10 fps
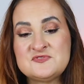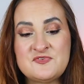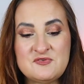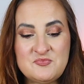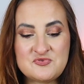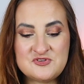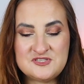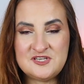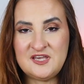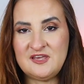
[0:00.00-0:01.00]
Very
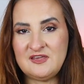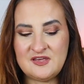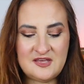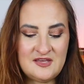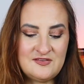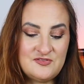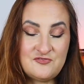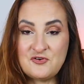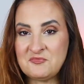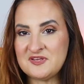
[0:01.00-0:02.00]
pretty. The
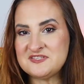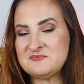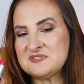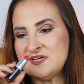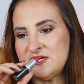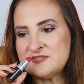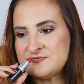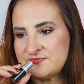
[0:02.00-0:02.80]
formula seems nice.